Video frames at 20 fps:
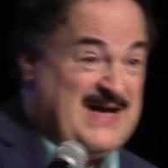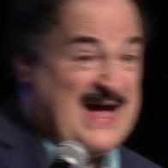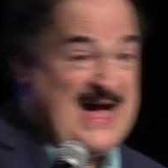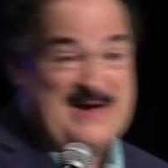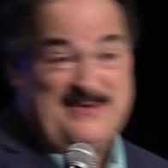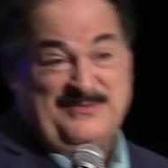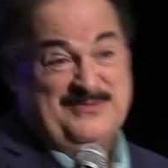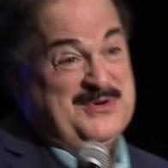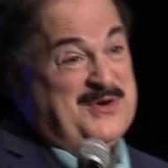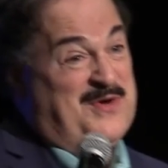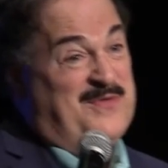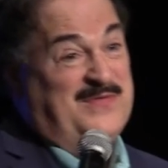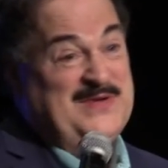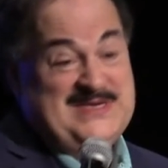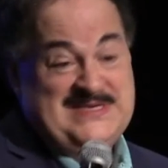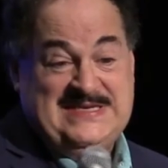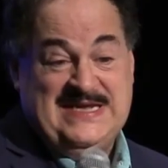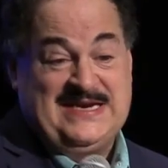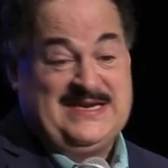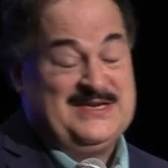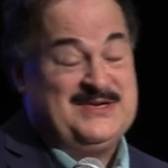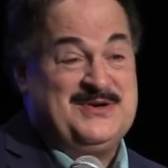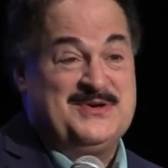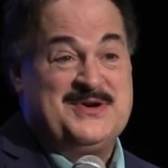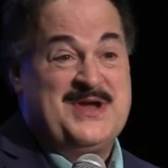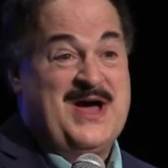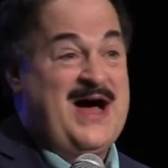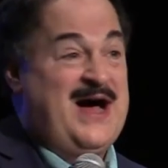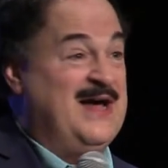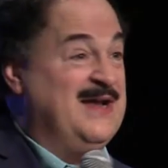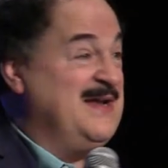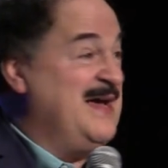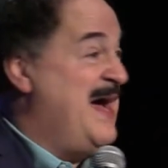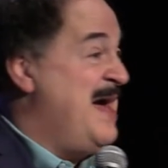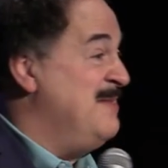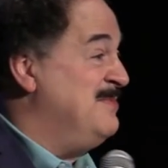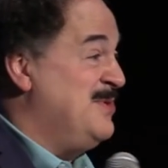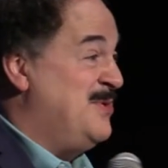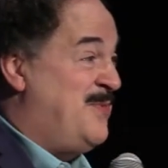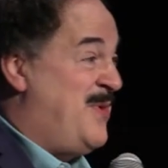I don't know if he did it or not.
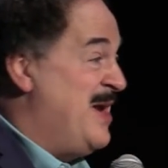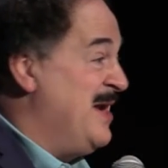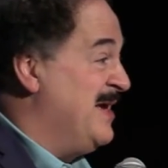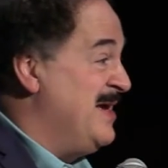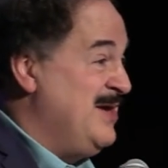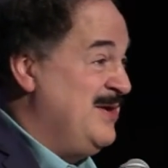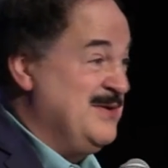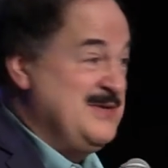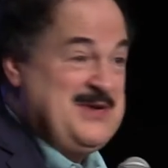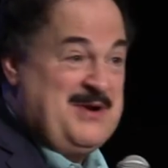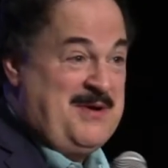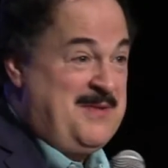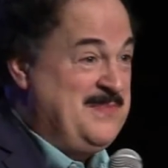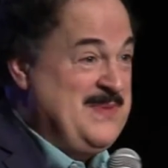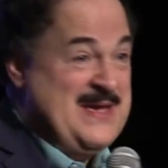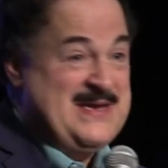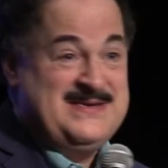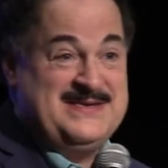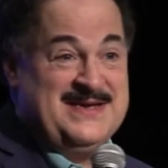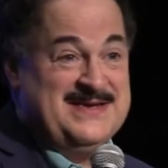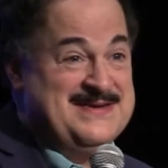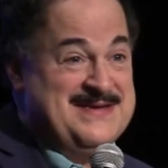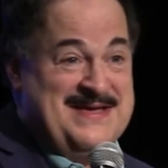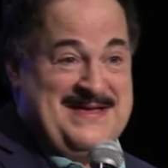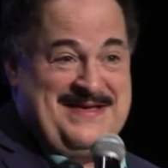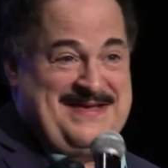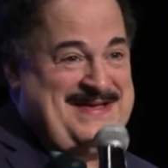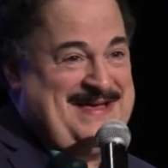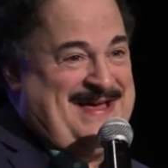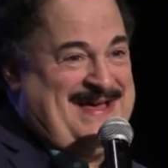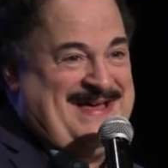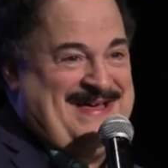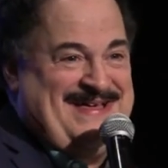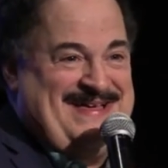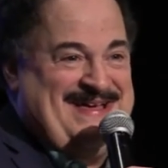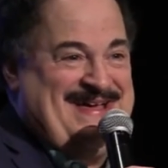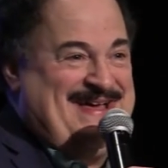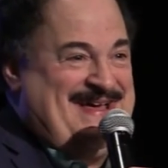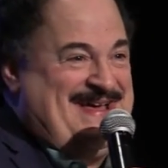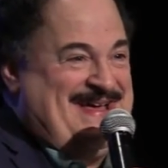I don't want to hear your opinion
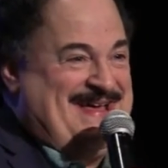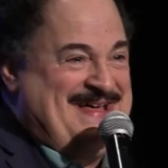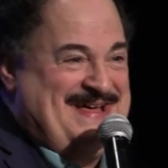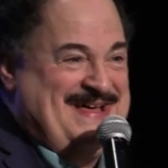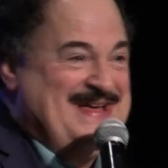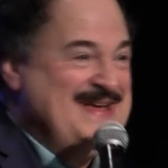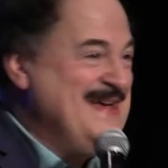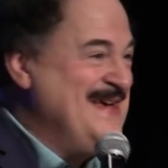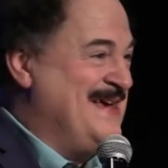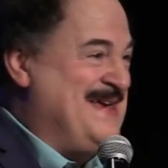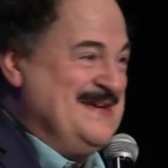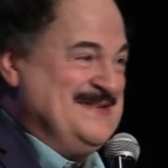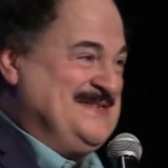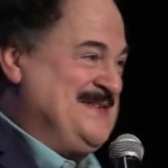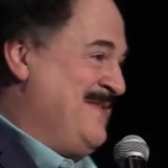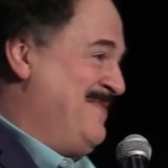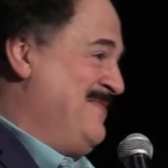because